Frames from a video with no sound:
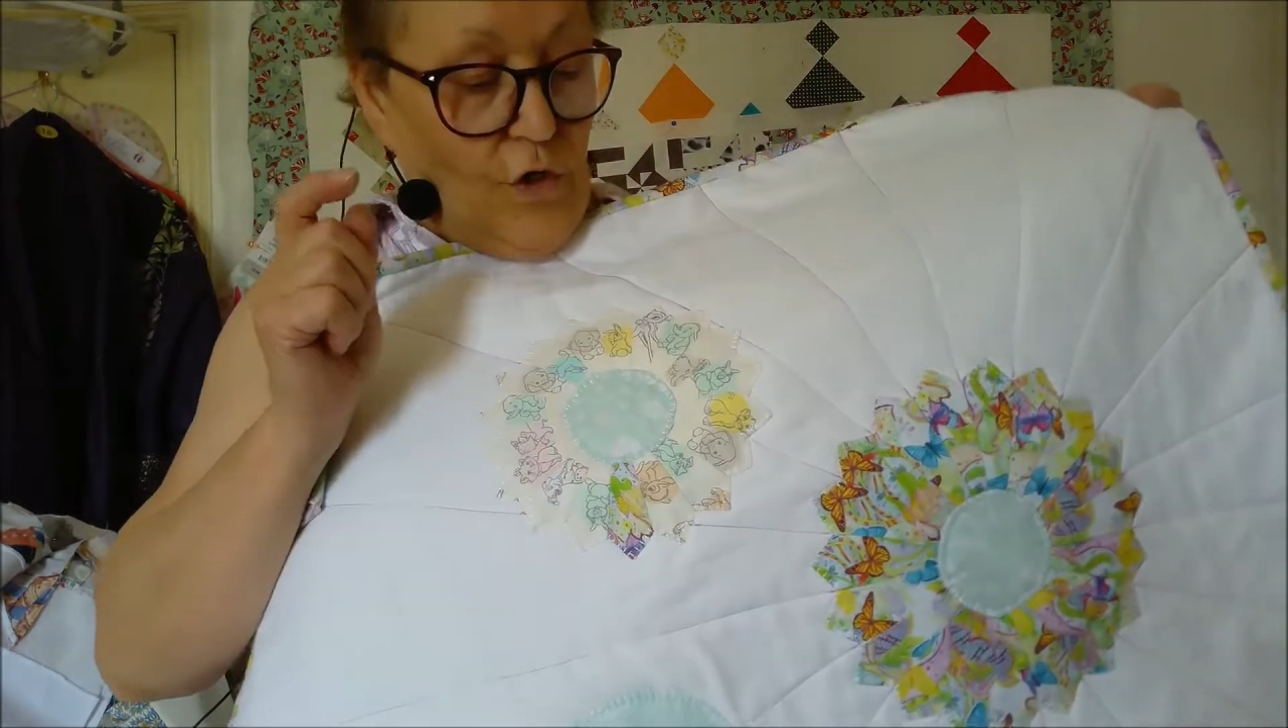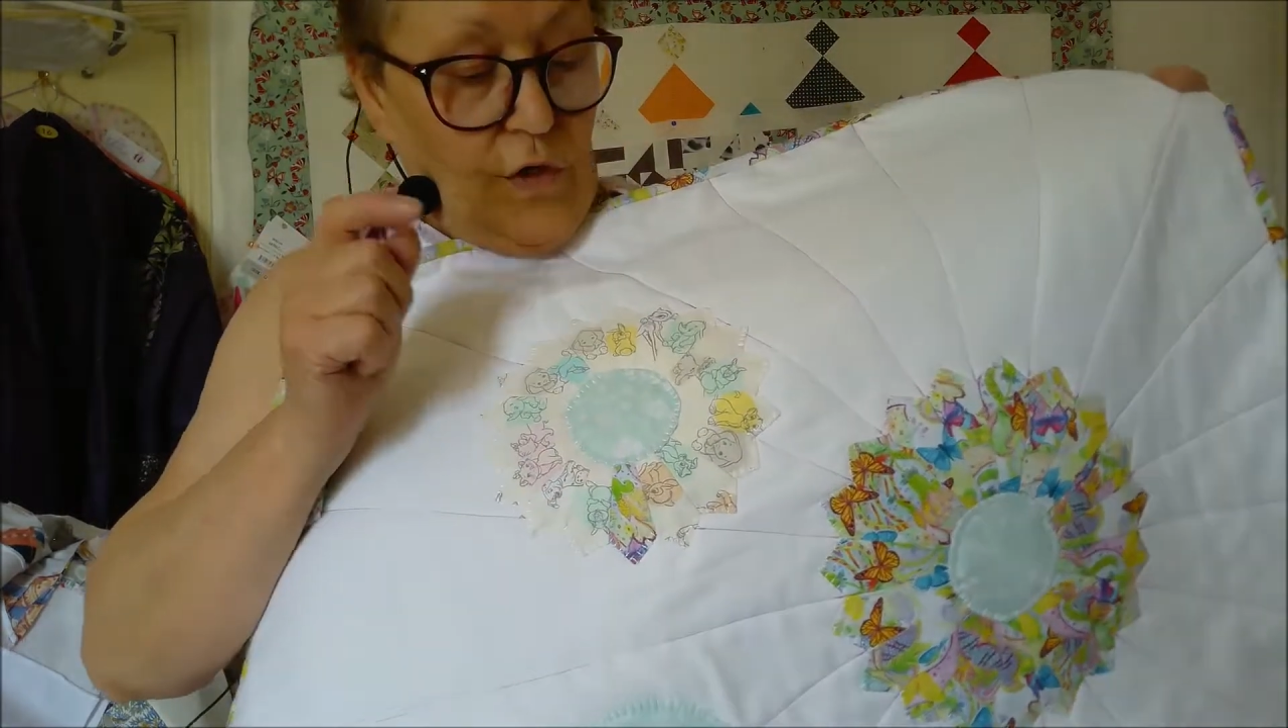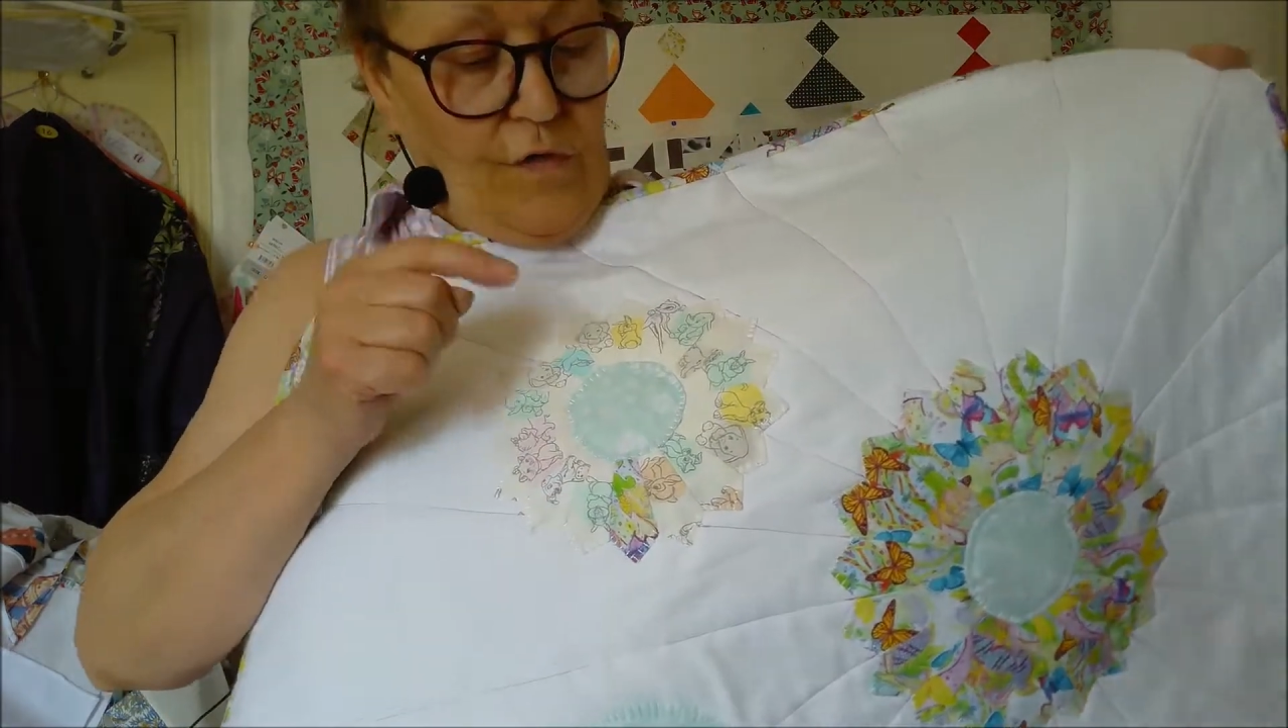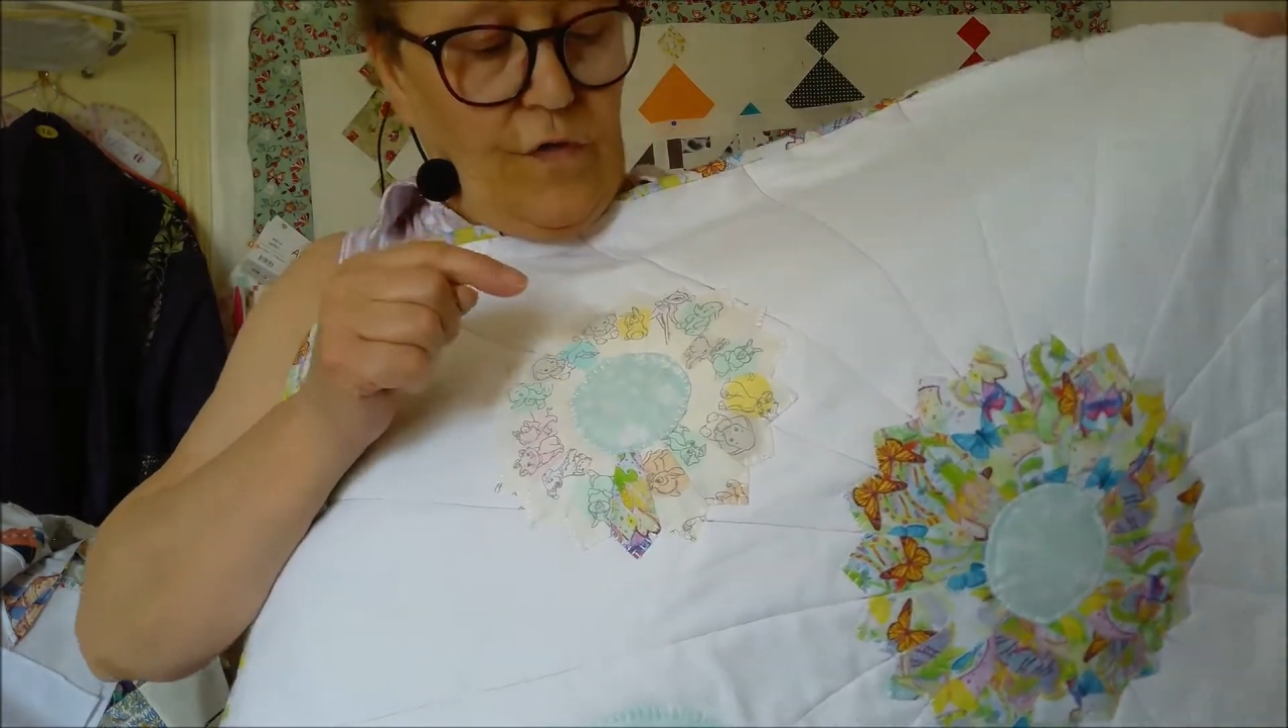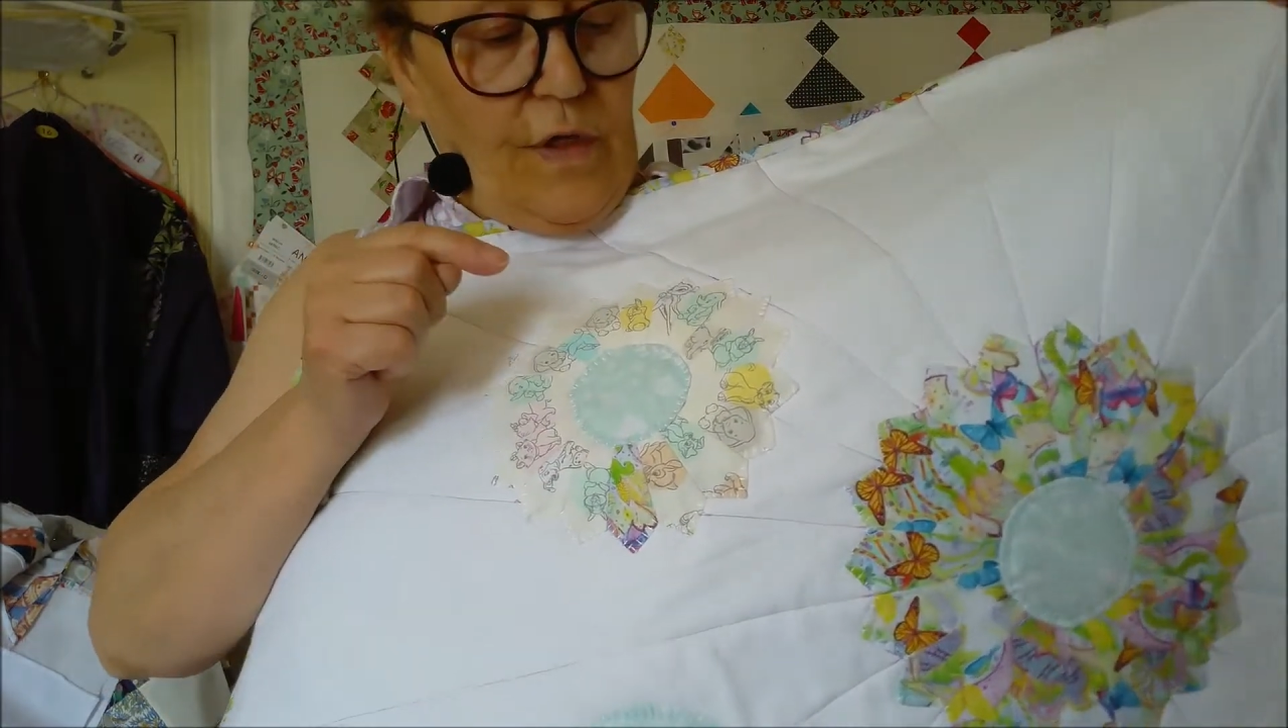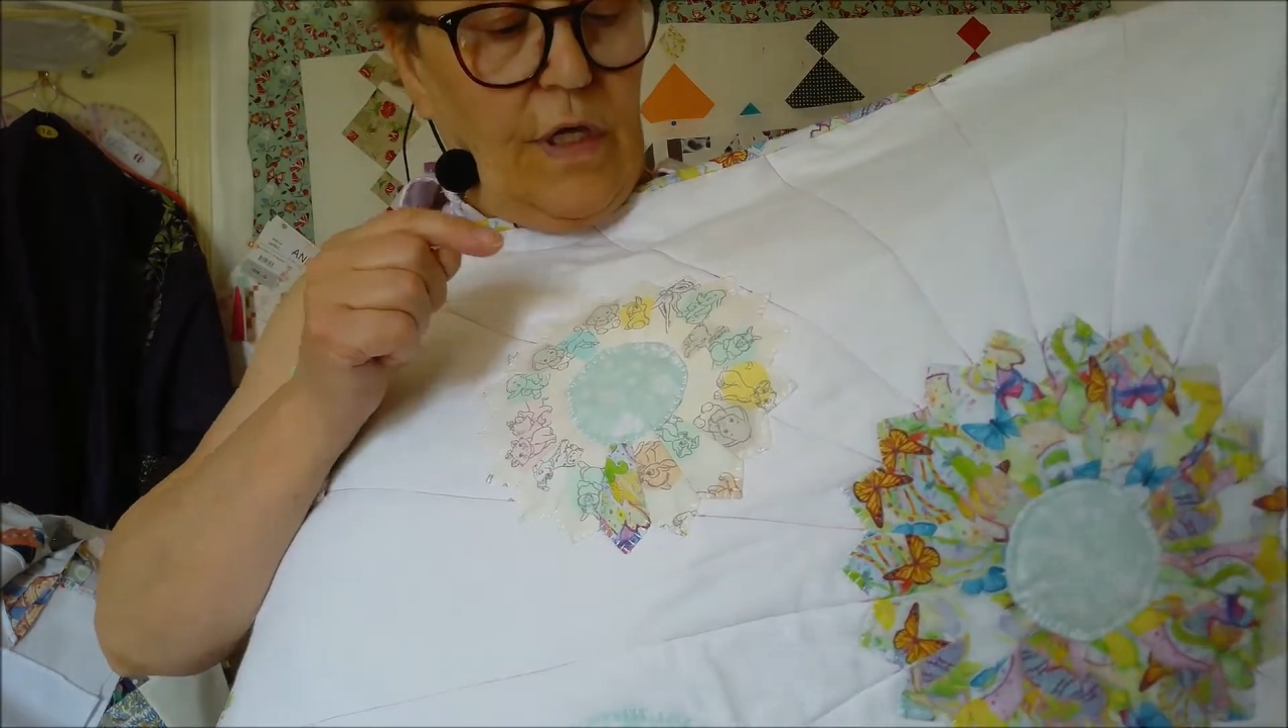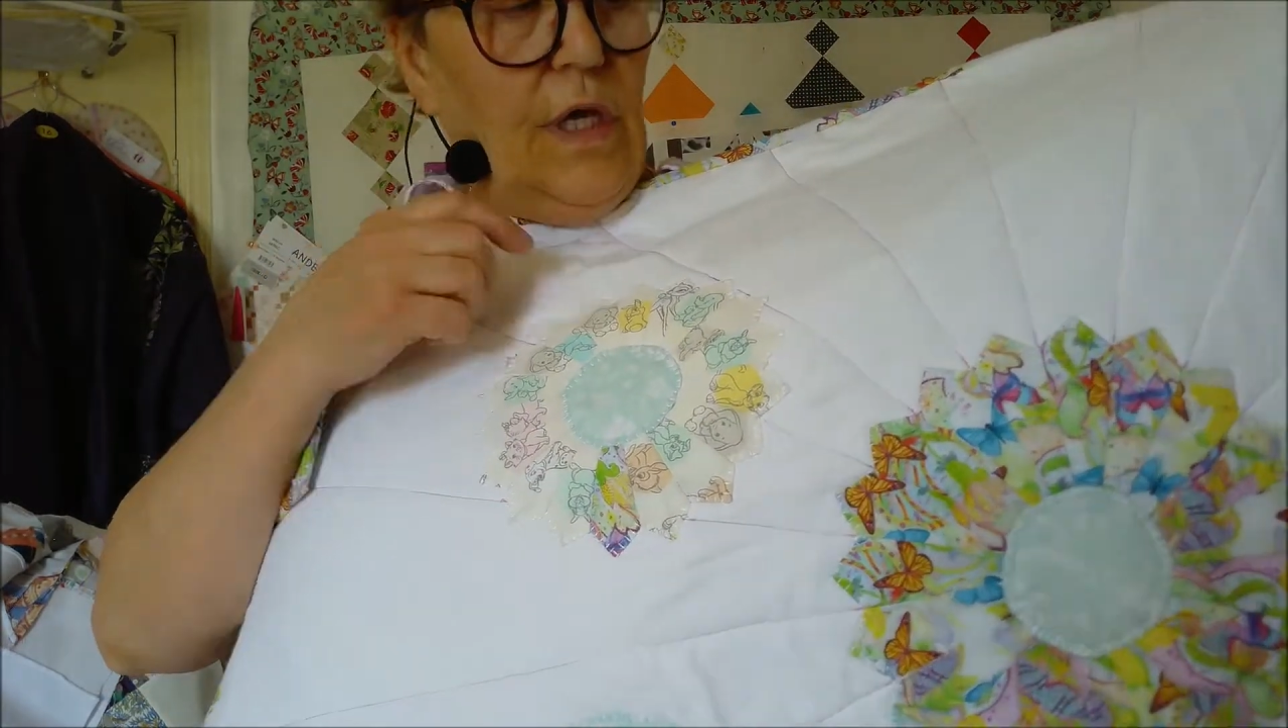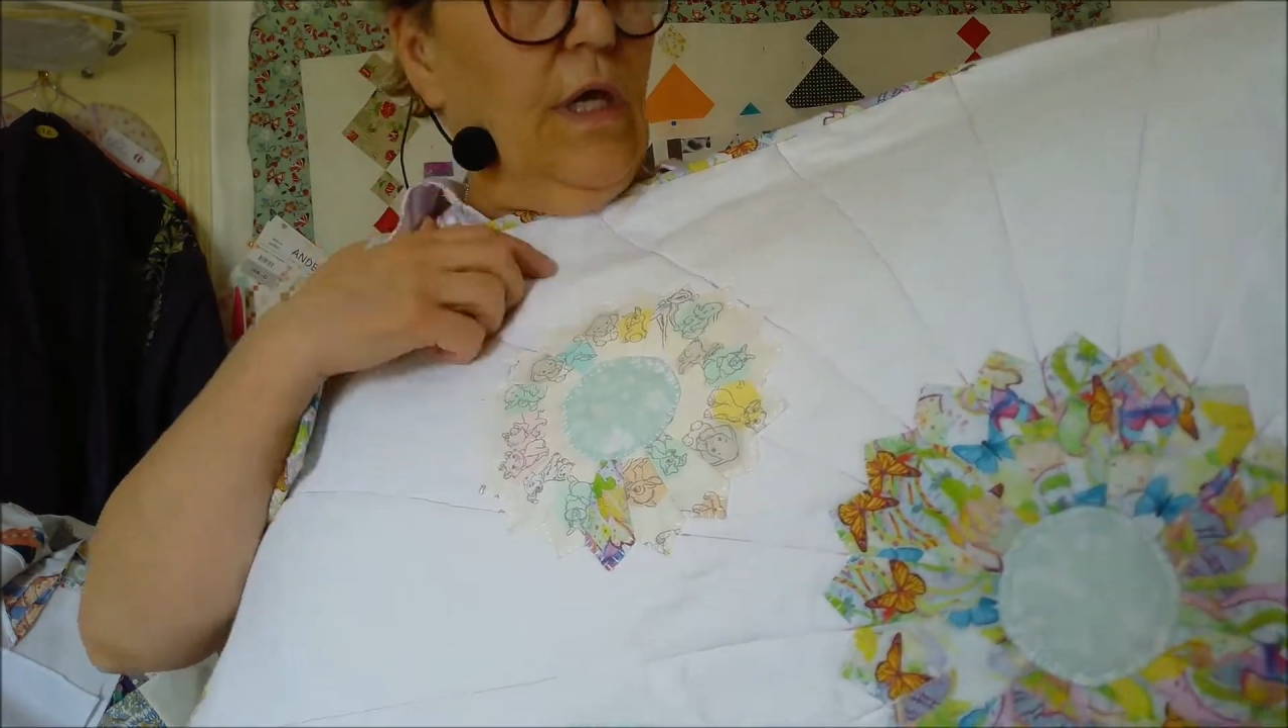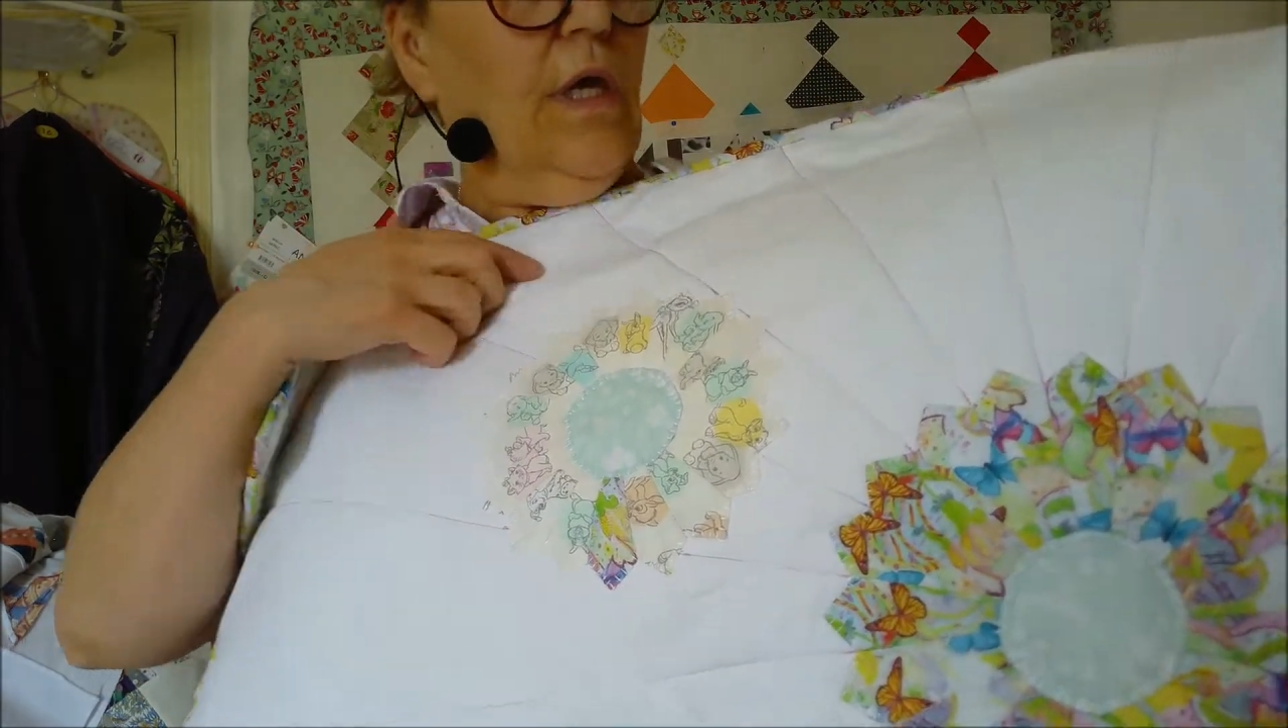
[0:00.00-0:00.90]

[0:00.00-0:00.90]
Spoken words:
you can see,